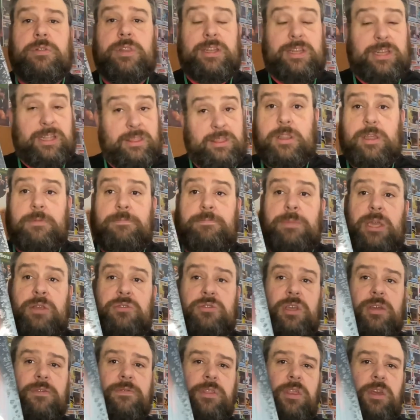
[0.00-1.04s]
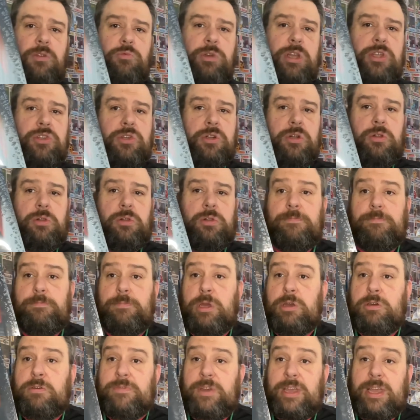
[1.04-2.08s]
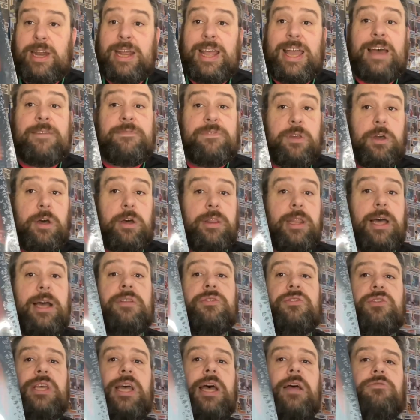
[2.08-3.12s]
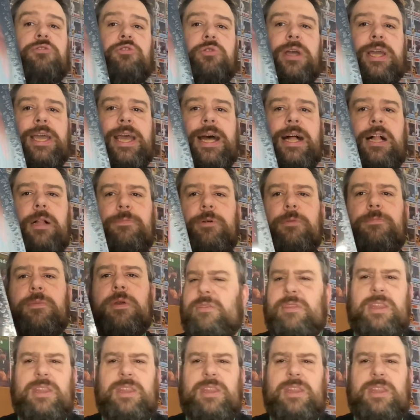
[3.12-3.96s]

They did the music for the original movie, and I have got that soundtrack album.